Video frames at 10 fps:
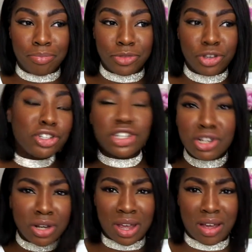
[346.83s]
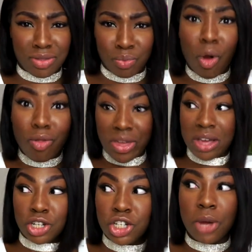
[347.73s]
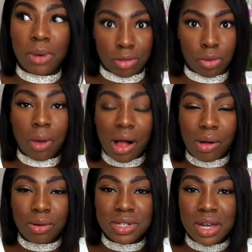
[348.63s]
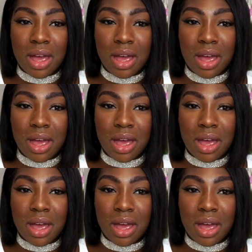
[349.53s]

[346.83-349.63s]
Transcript: You're just looking at what they are showing the world.